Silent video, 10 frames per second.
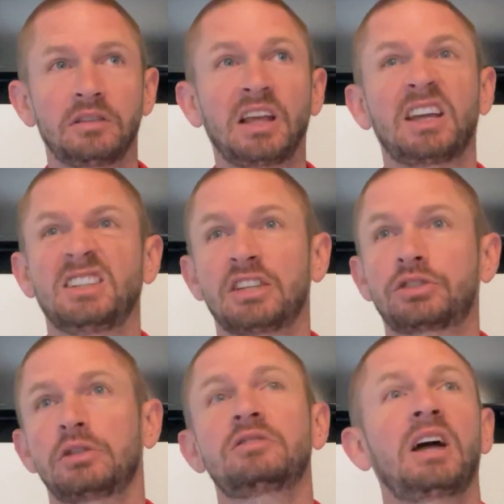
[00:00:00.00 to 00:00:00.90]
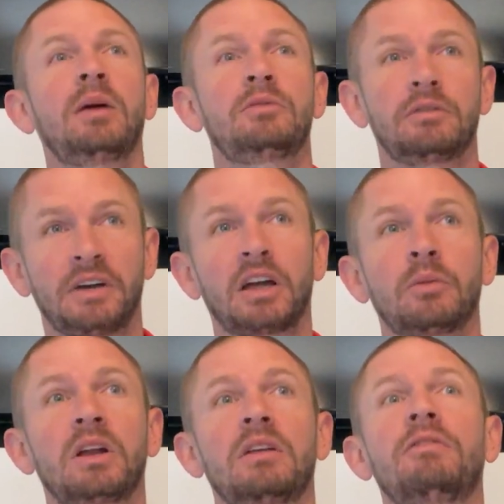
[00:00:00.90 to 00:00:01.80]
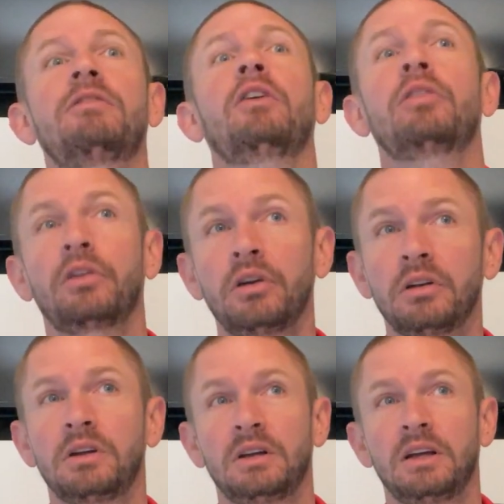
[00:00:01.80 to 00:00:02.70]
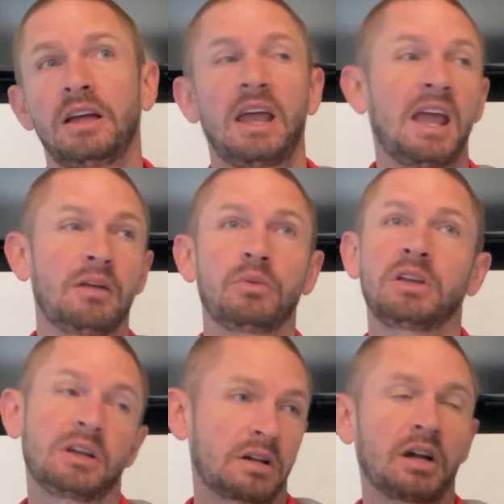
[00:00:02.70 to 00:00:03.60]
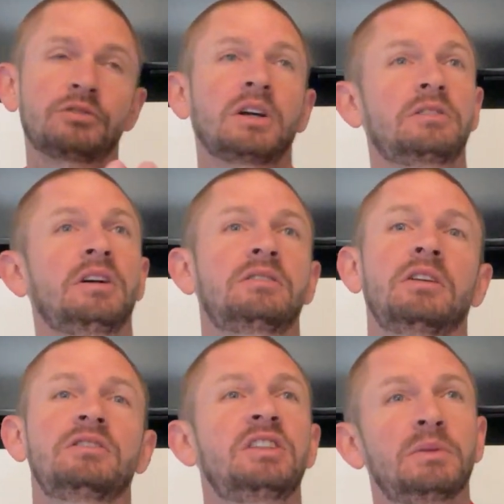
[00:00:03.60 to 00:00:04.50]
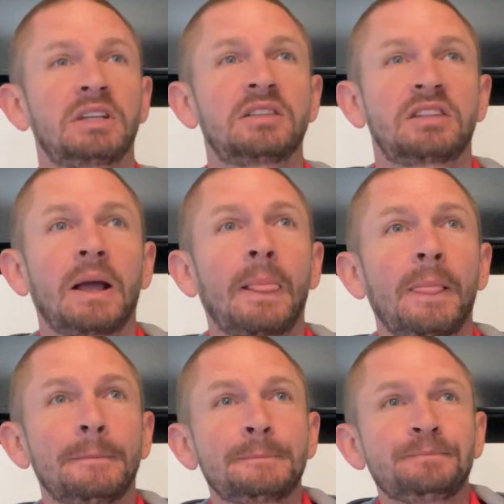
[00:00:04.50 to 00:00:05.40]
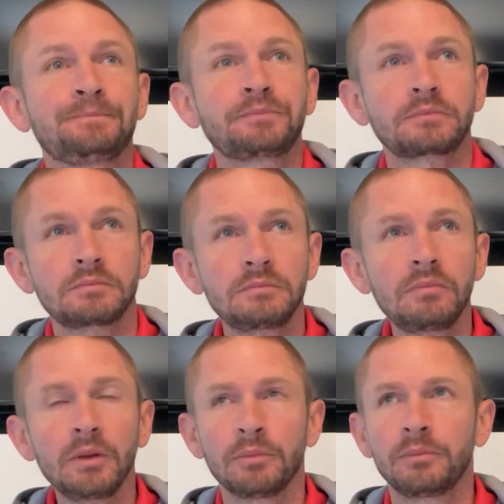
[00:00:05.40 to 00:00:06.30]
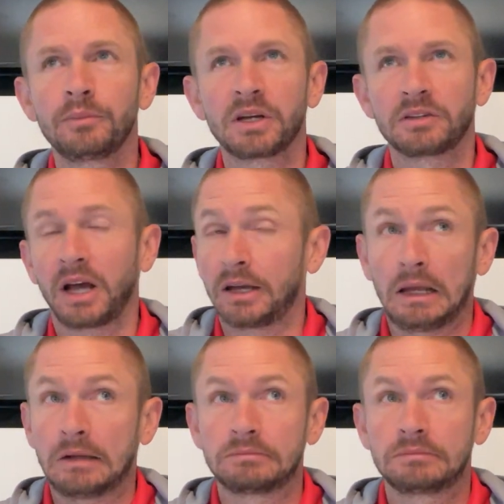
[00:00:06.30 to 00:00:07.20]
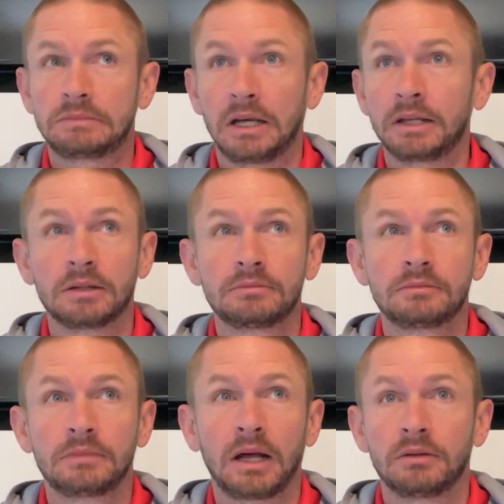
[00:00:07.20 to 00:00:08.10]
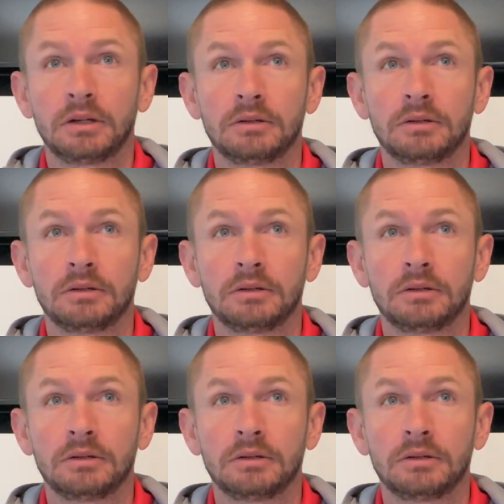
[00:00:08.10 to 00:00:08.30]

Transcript: take additional time to evaluate it further. And we get a contractor out there and see what they say. Because I can't tell you. I don't know.